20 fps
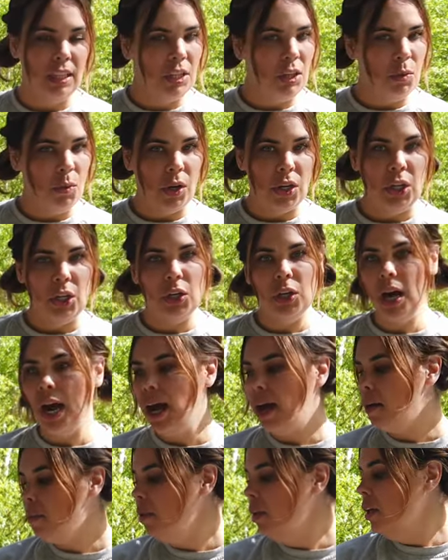that you want to
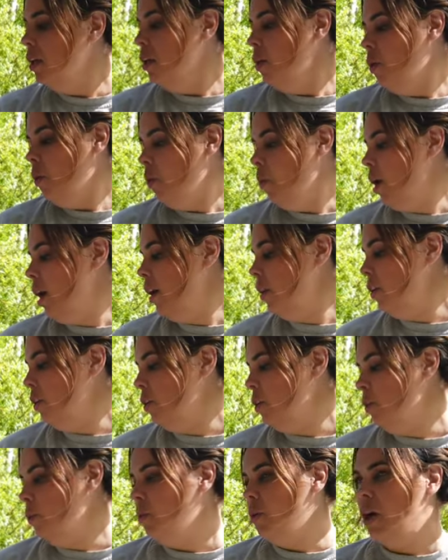grab while
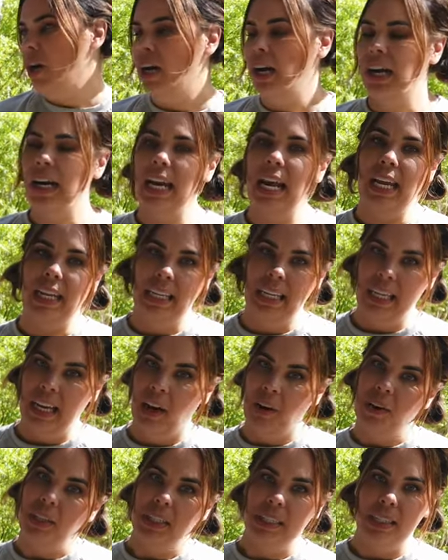you are hanging
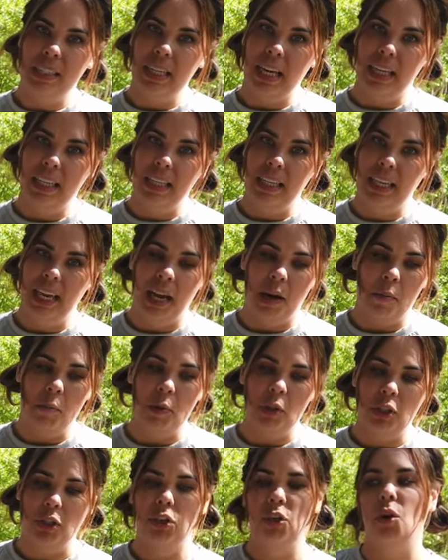out inside the
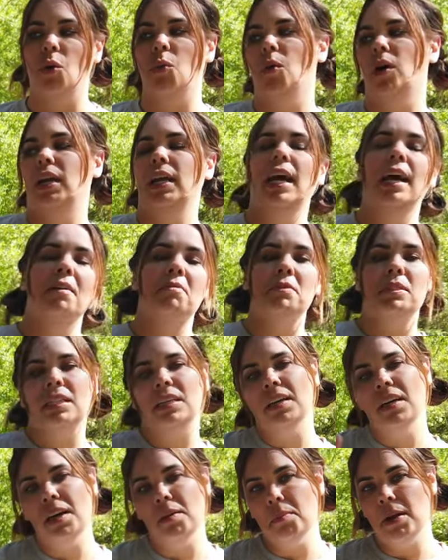camper and you don't want to have to
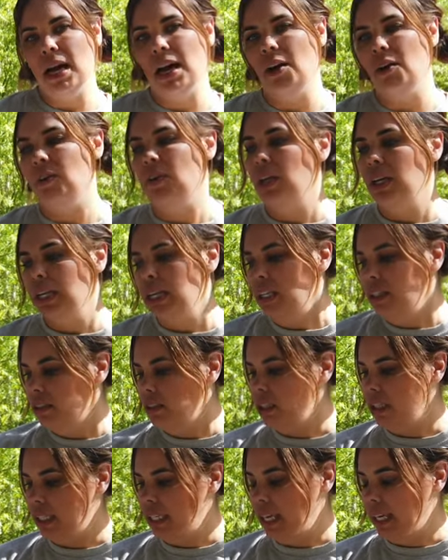come out
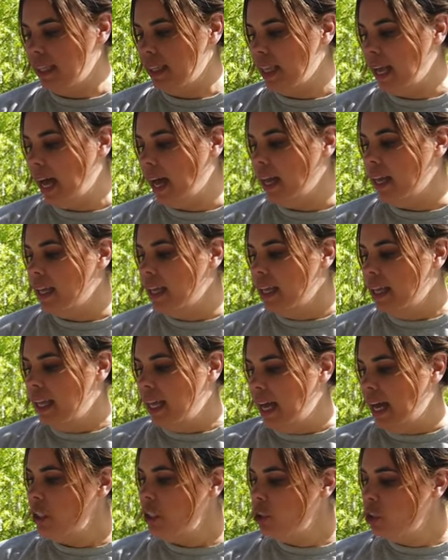to get that.
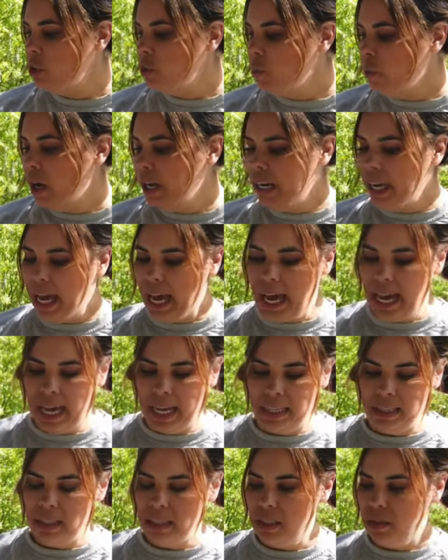You do want to
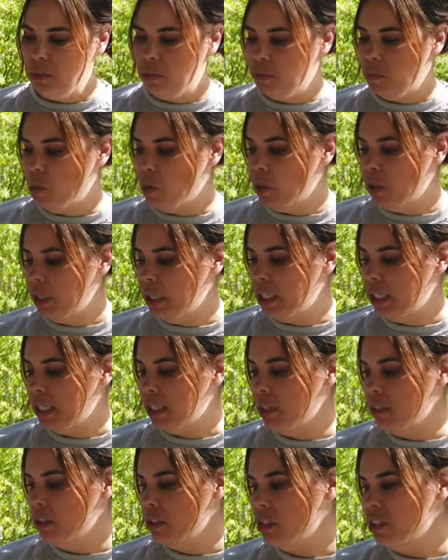add some more
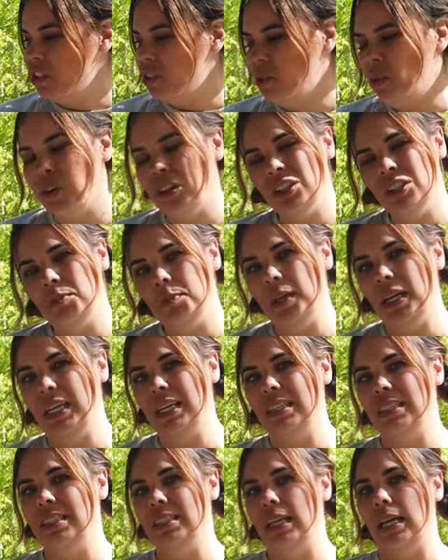storage
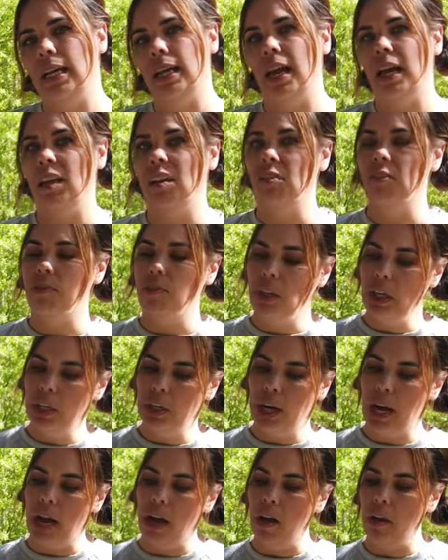bins and kind of
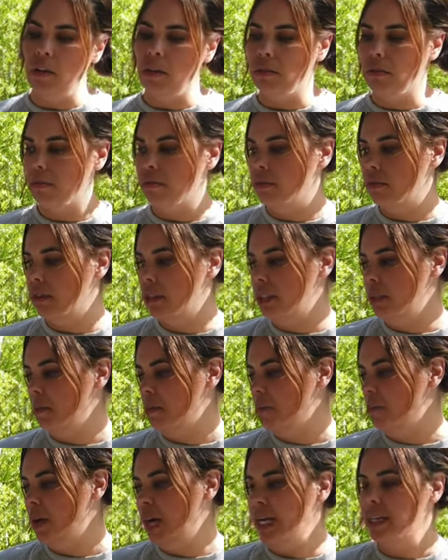figure out the
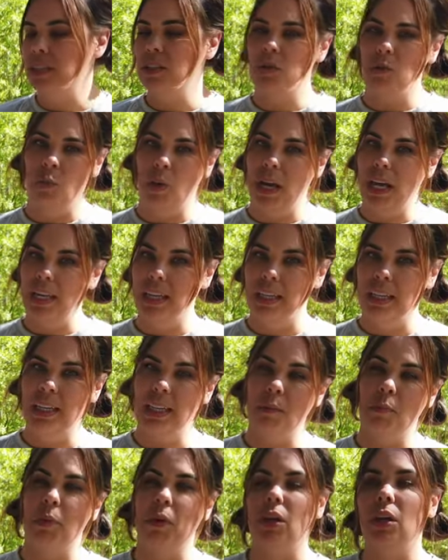best way to
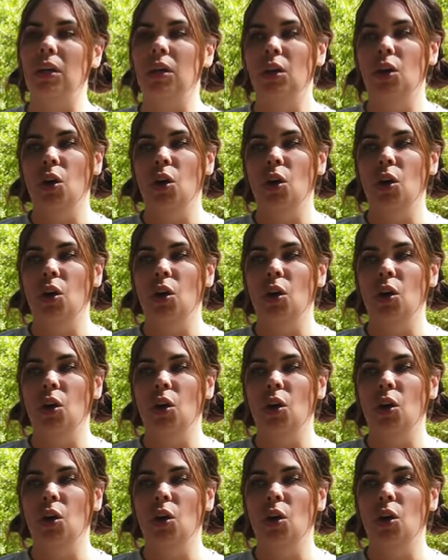keep it